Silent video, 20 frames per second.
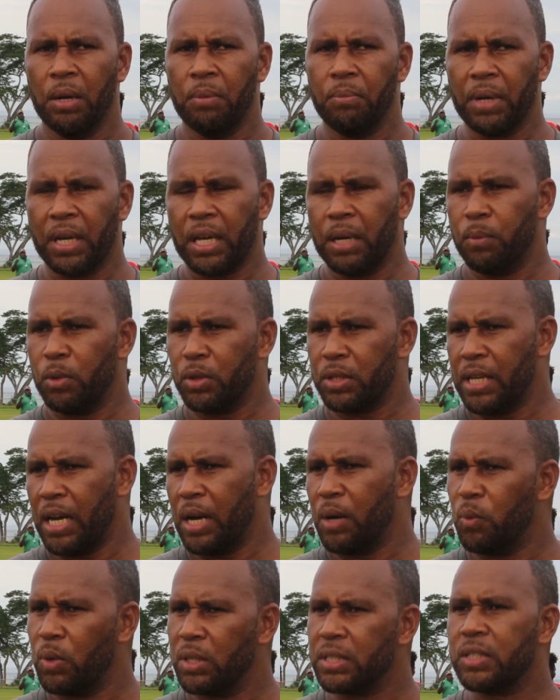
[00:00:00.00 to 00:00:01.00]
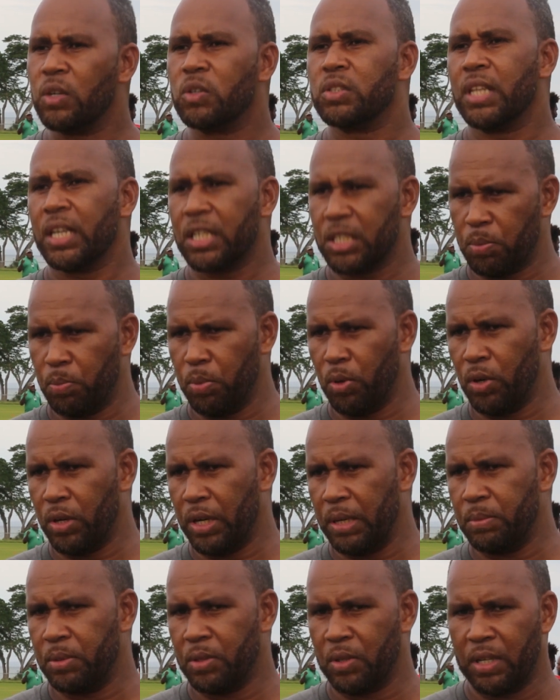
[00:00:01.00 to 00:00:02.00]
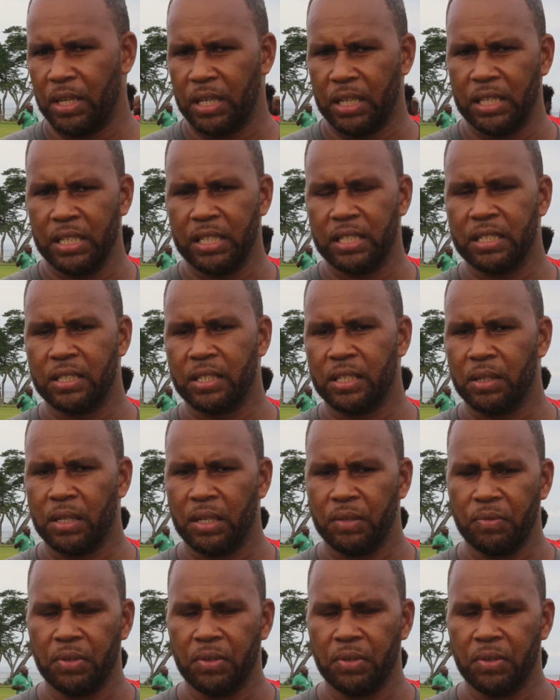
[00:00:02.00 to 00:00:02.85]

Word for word: make him what young wants out explore him so that at least uh,